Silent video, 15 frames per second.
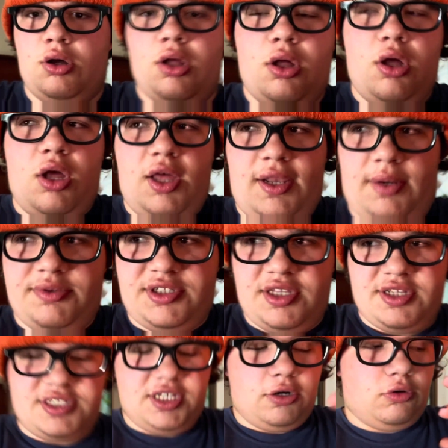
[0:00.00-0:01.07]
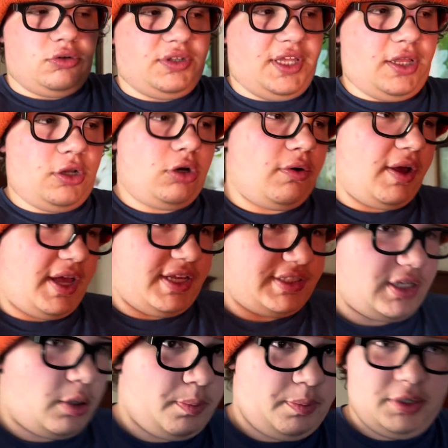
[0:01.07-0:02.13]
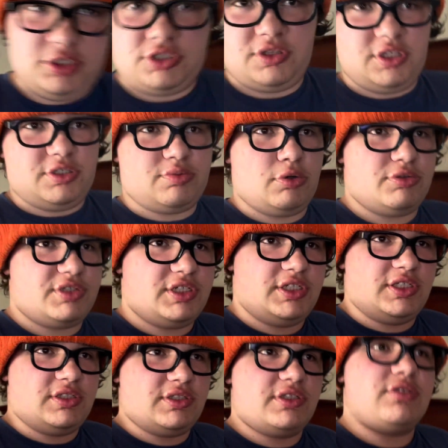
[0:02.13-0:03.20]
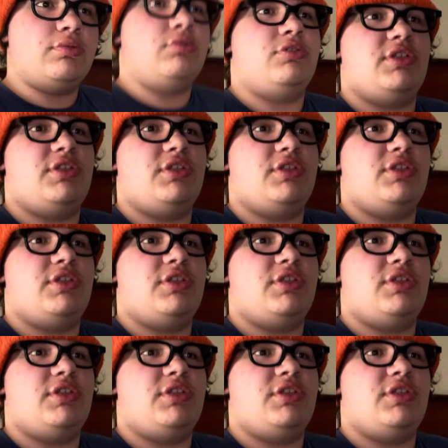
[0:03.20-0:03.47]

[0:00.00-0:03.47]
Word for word: And I'm gonna tell you this now, Orlando has a bunch of these Rosen Inns.